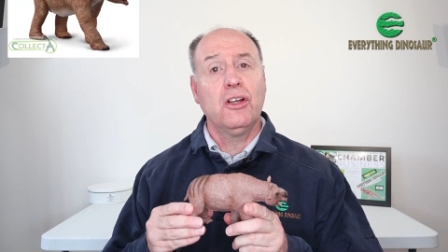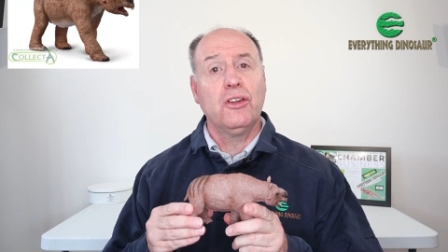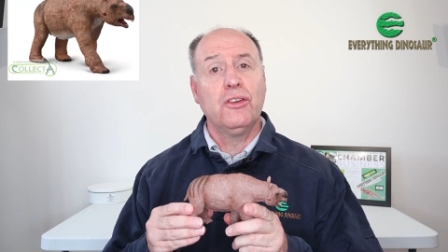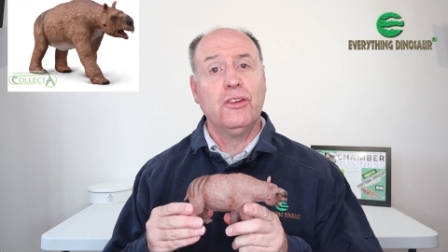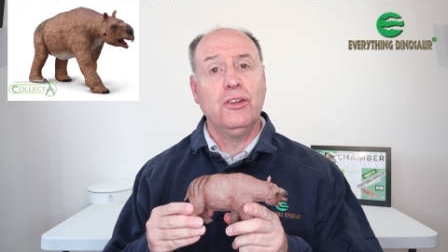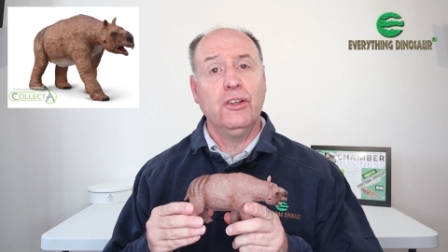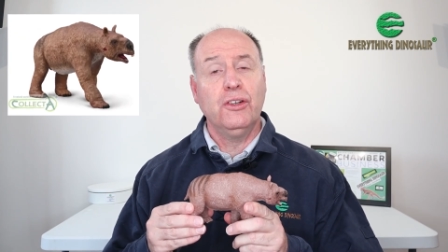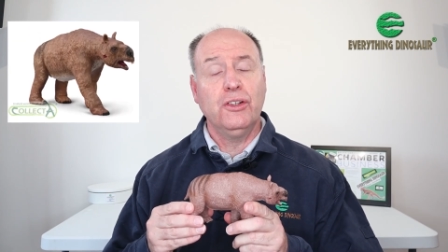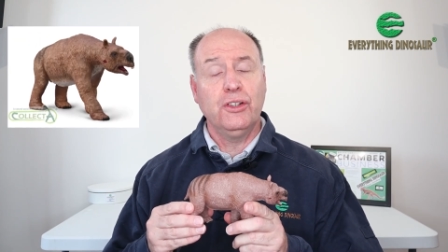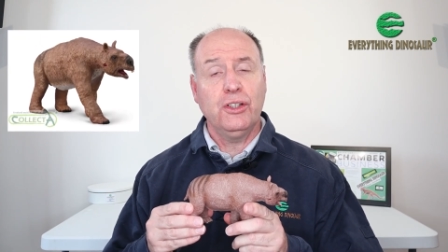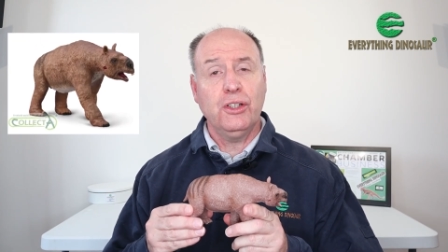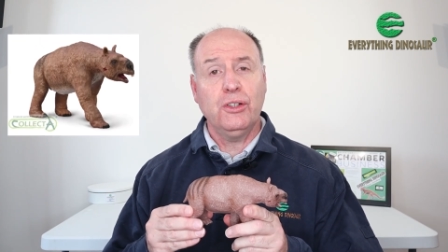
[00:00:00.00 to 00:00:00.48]

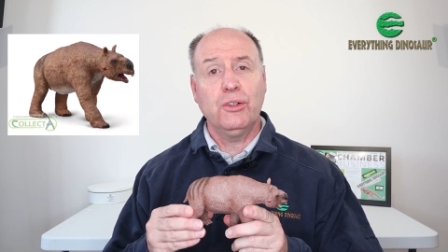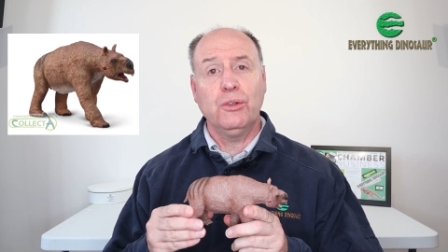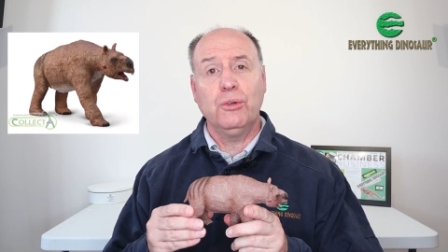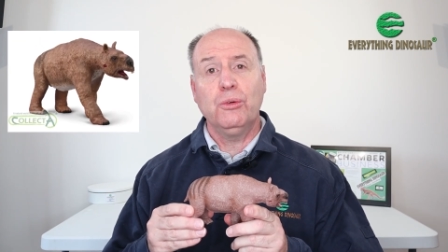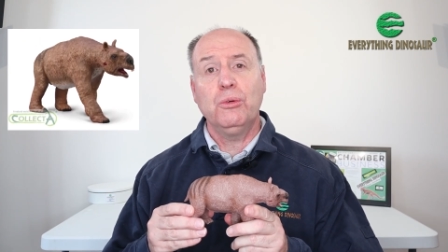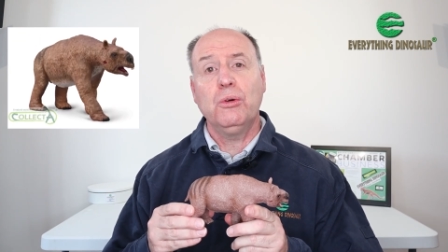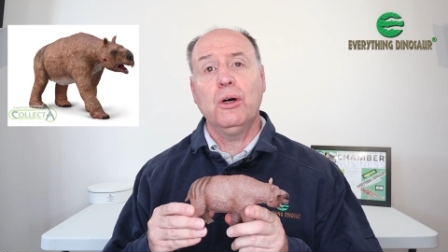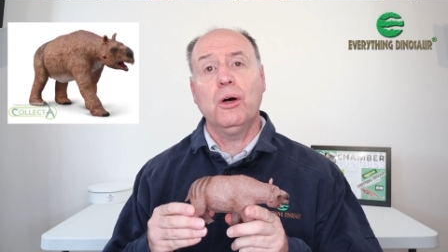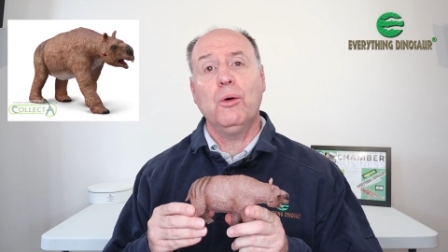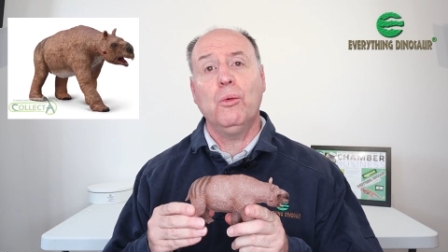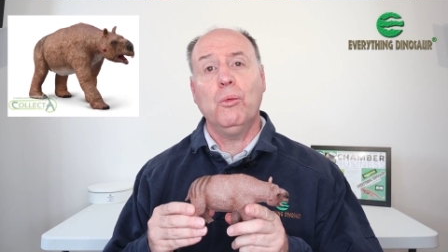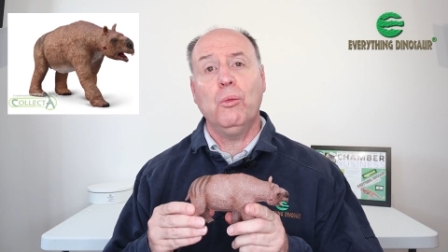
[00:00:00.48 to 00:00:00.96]
the
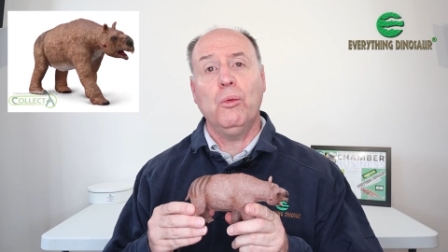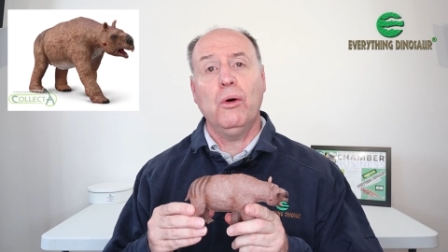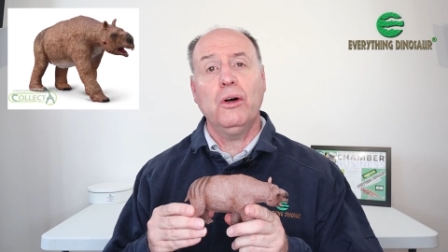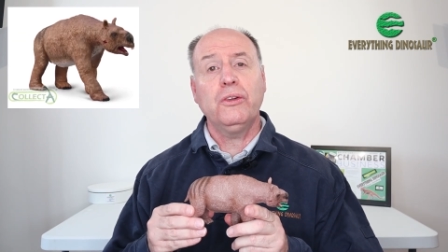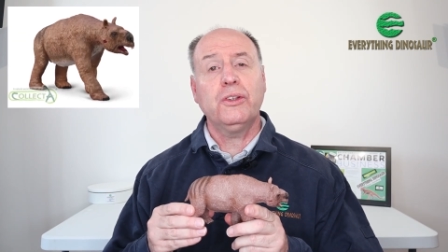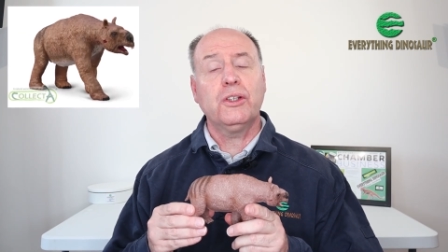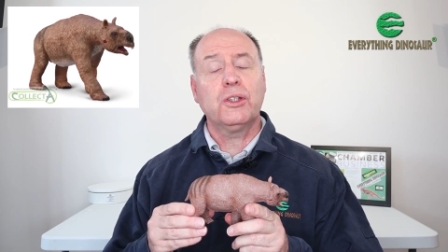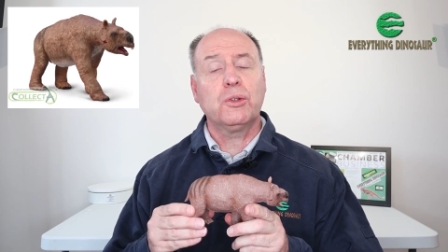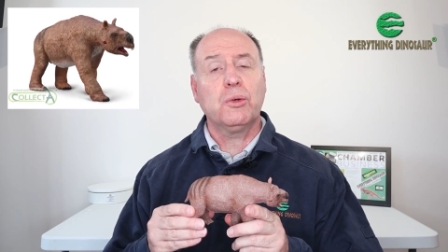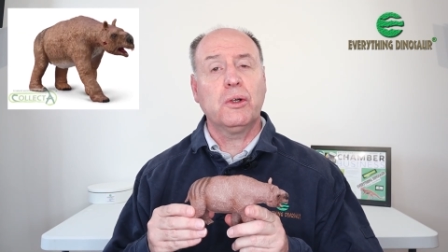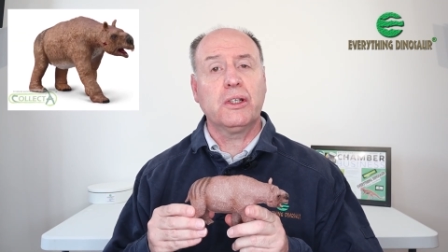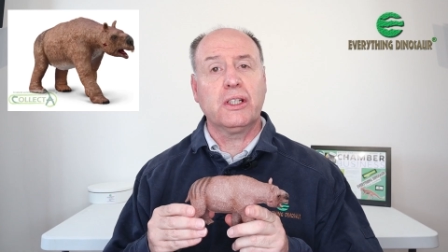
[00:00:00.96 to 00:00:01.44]
new 1
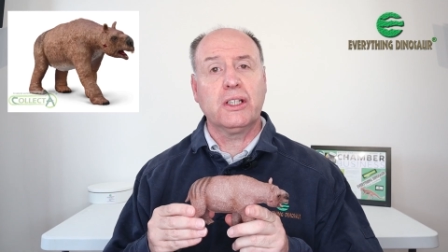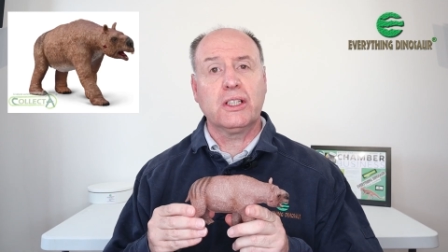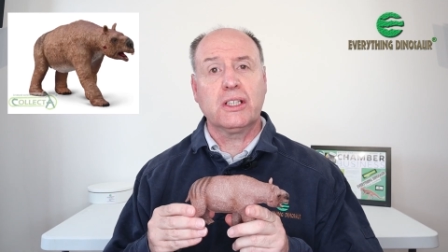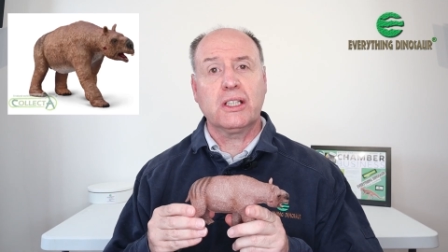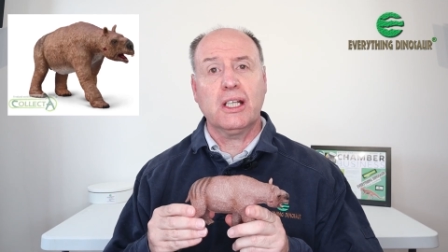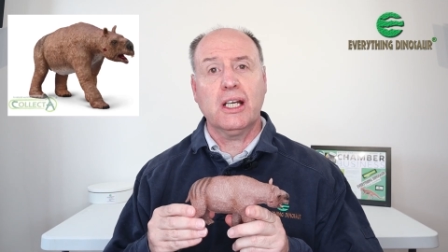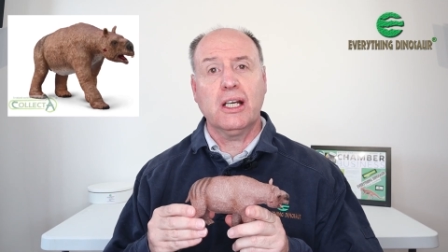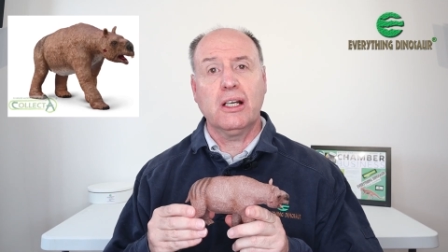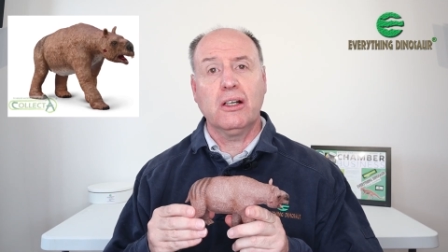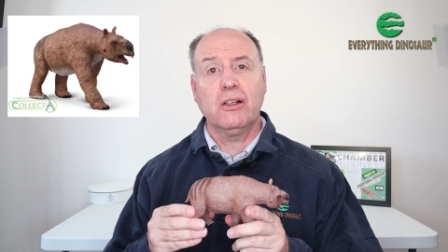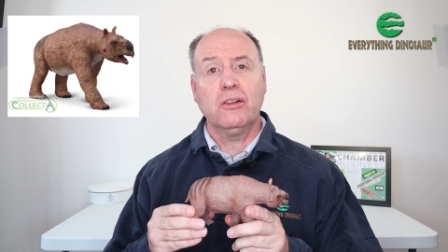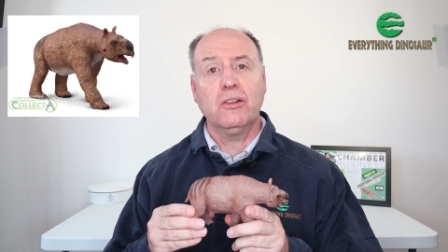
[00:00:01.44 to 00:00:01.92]
to 20
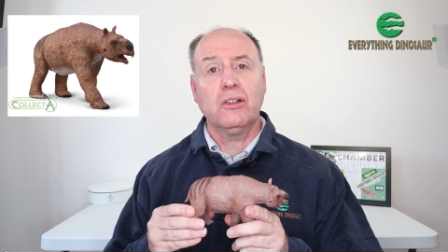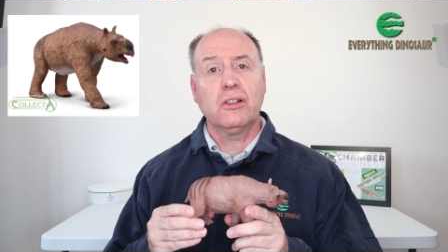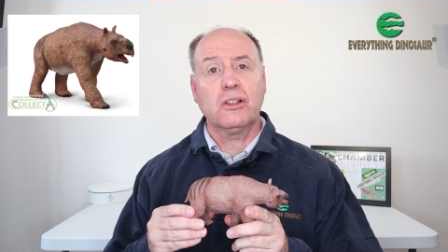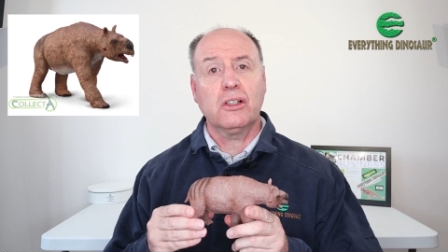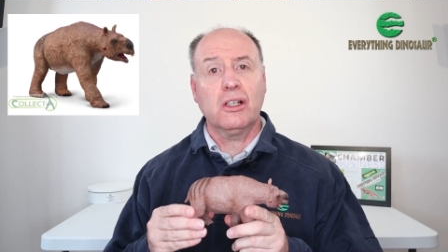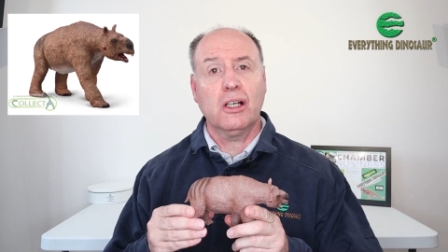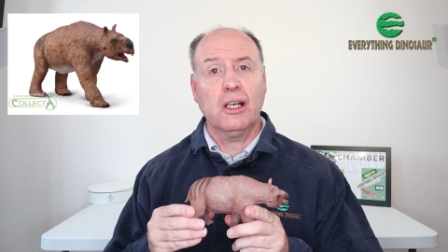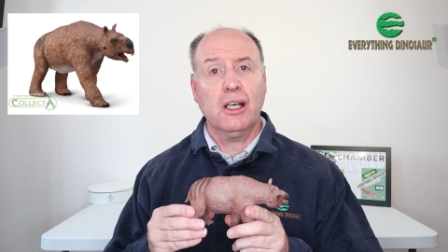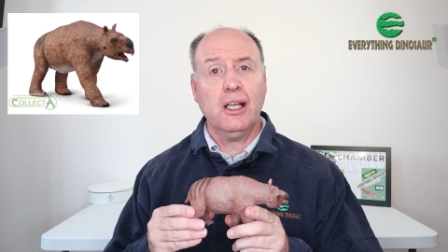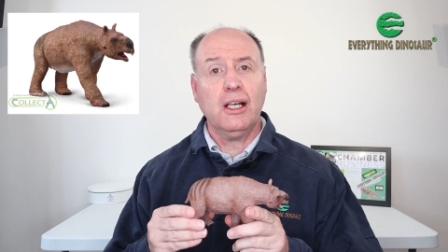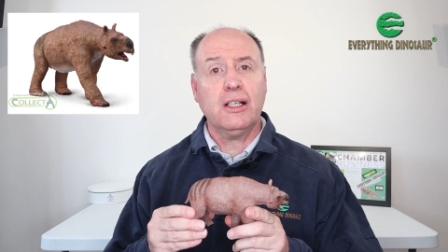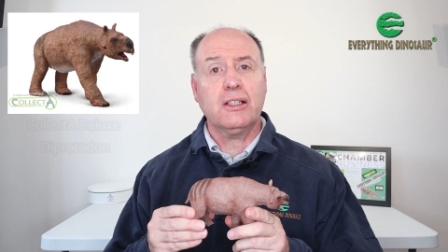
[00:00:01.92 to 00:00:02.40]
scale
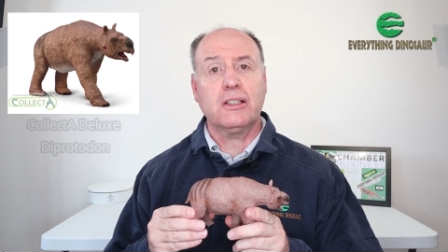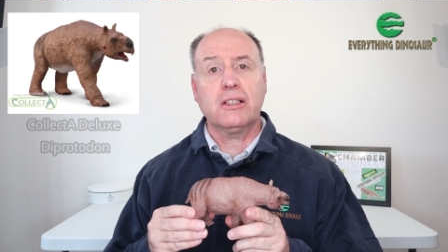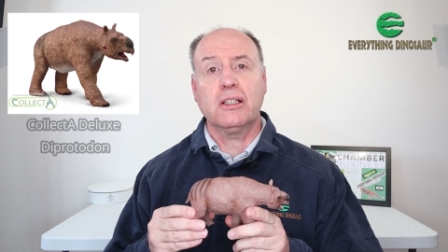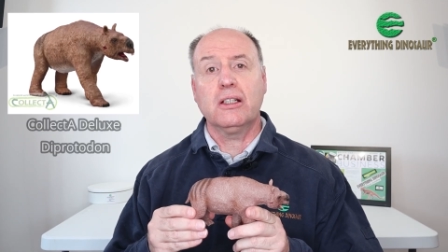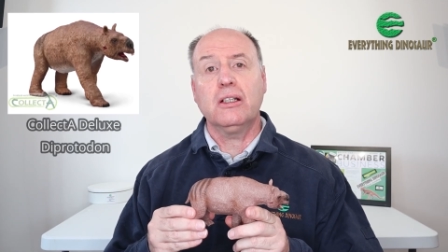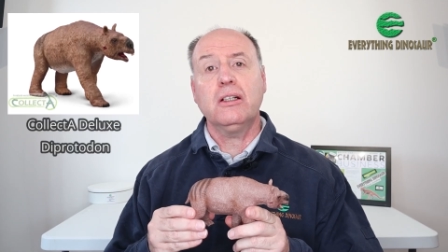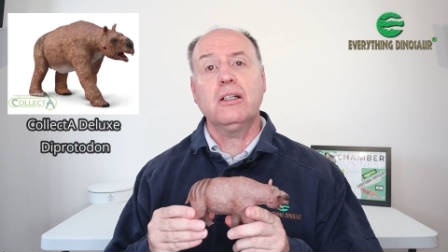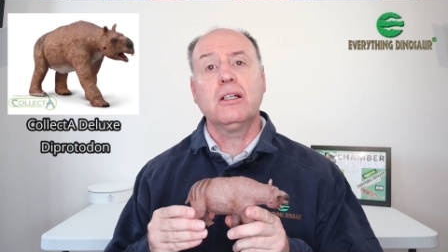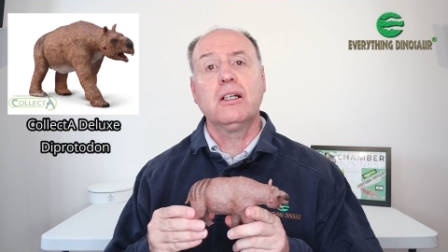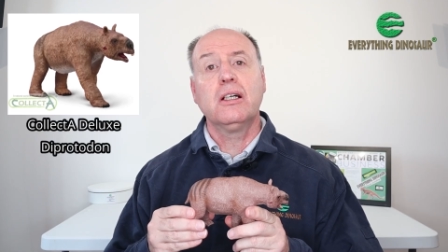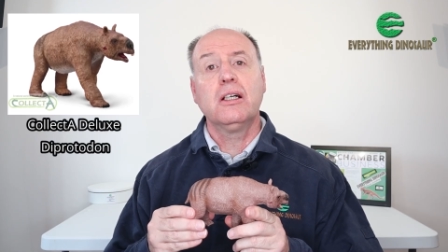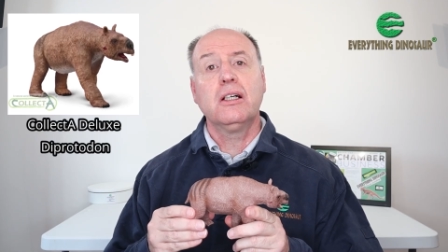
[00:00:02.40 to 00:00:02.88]

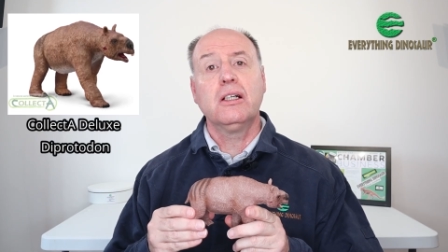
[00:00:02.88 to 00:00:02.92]
CollectA